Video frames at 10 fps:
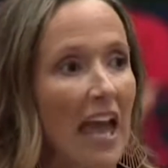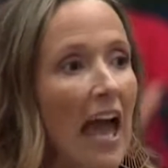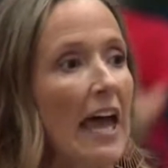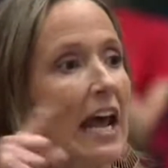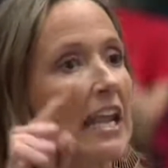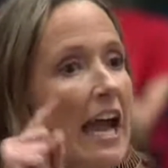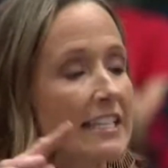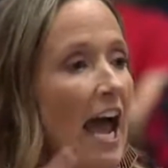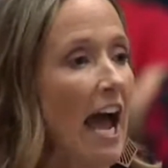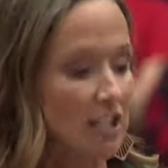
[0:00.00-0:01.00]
And I'd like
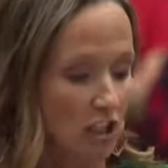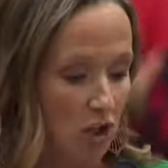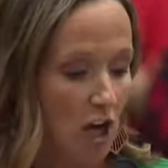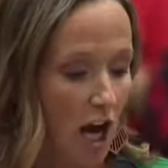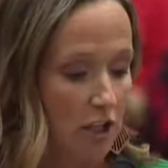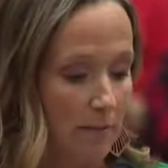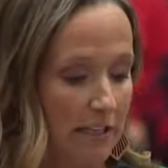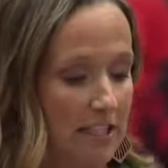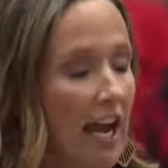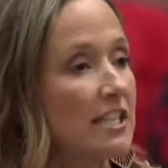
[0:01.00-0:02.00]
to ask you, Dr.
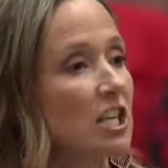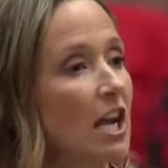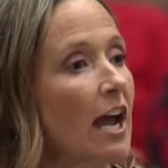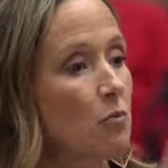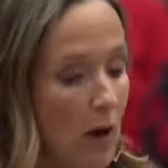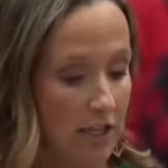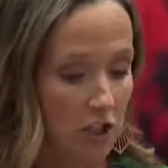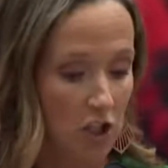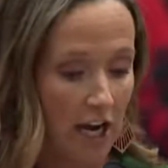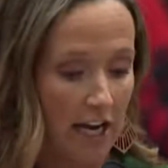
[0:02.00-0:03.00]
McDade, tonight, what has
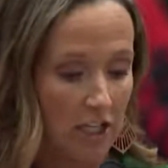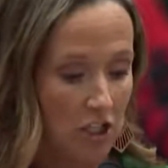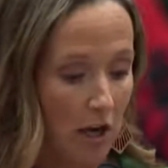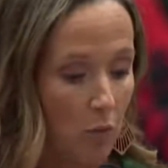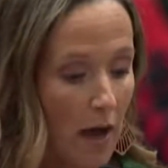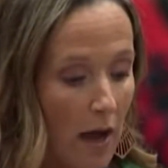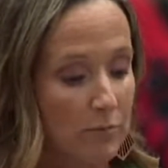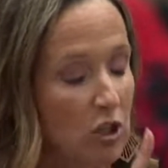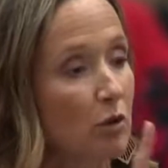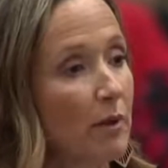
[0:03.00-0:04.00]
changed? And what
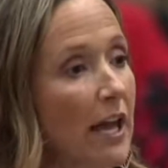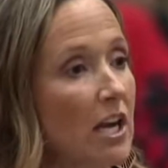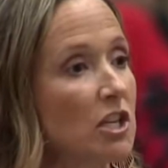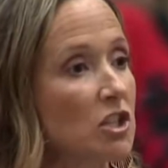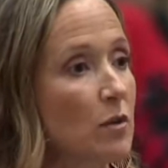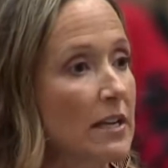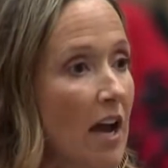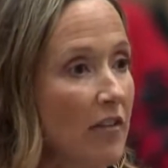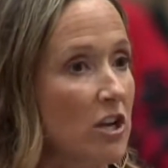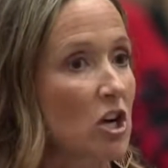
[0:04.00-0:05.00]
do you plan on doing
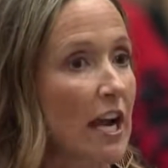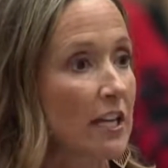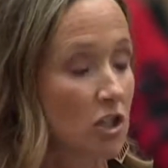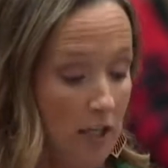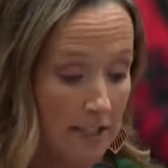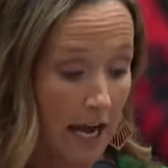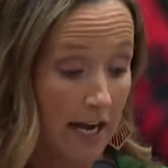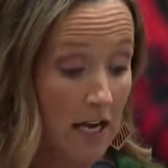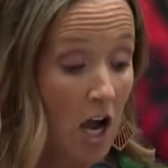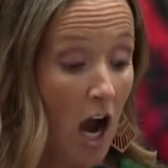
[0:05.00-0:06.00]
now that your hands are
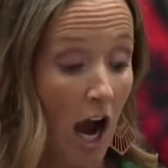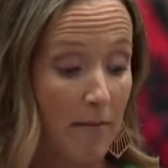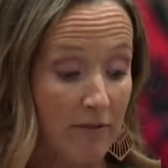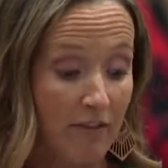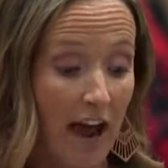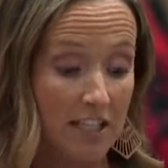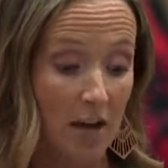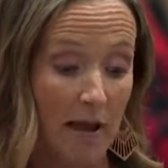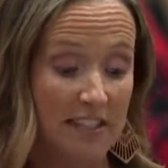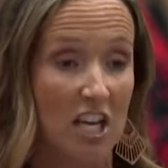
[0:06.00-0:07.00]
untied?
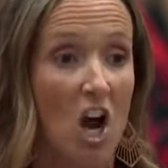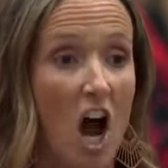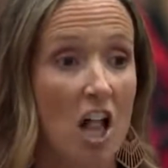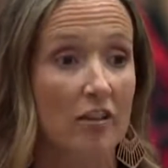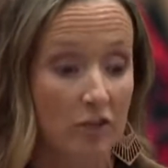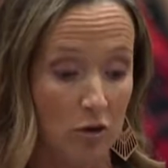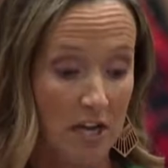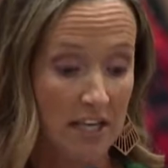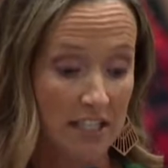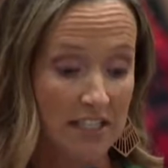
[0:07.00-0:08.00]
I'm asking all of you
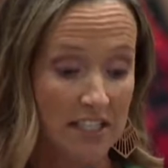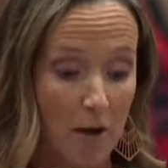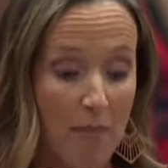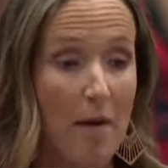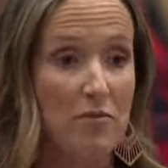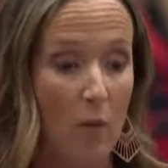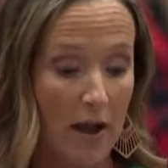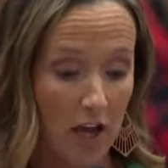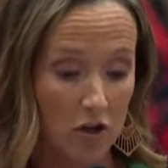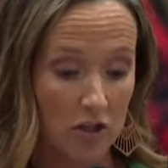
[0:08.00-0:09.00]
to step up the way
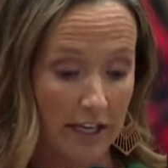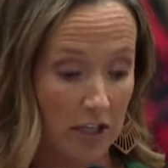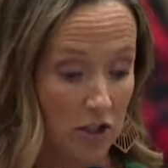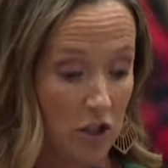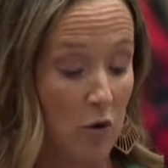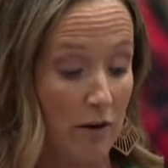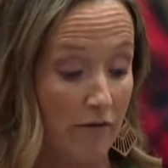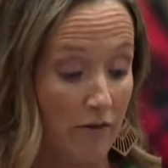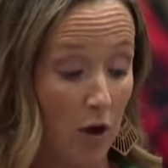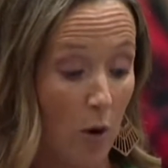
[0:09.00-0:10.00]
other leaders who
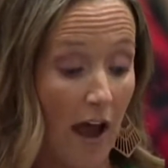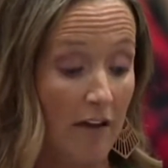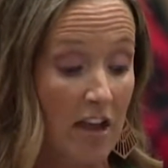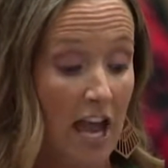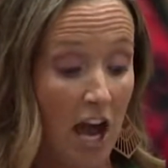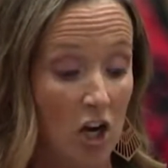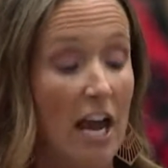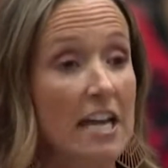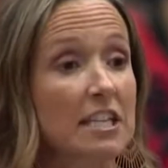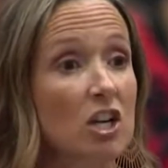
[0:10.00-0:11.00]
have and are
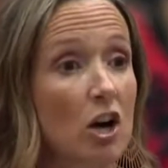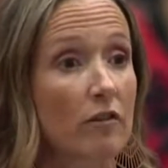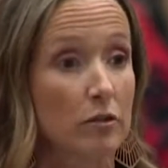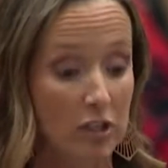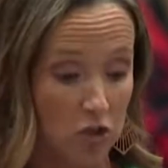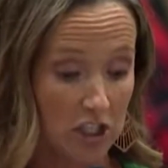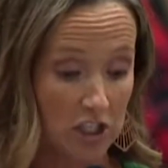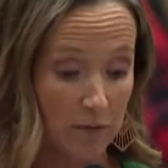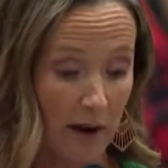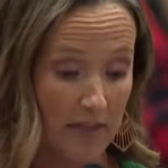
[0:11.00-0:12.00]
ending COVID
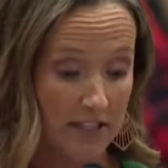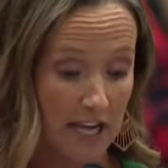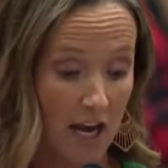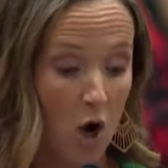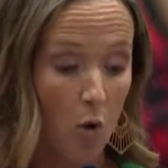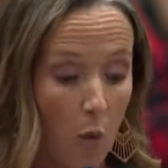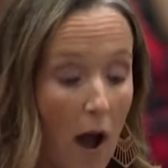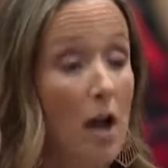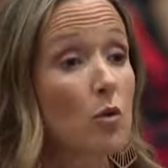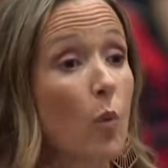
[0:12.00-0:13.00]
restrictions by the day. When
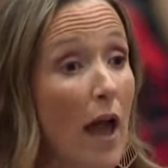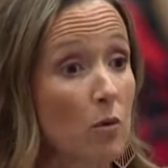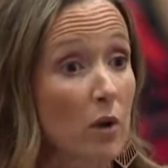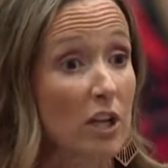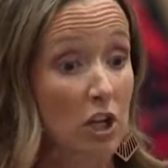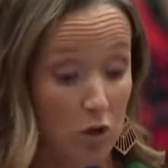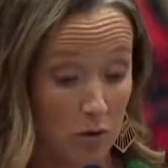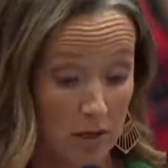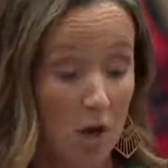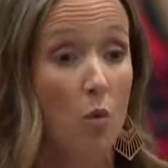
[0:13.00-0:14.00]
will you?
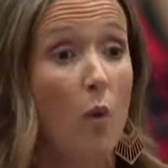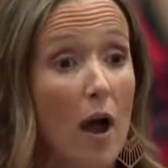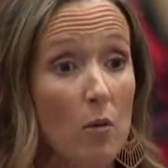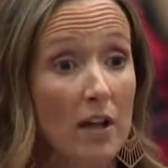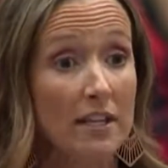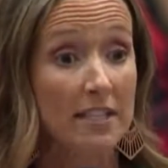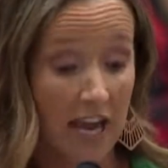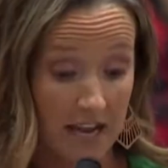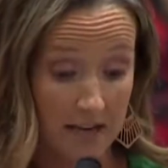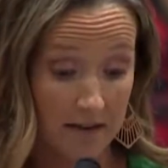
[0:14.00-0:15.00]
What will it
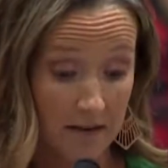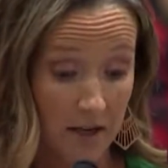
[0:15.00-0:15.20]
take?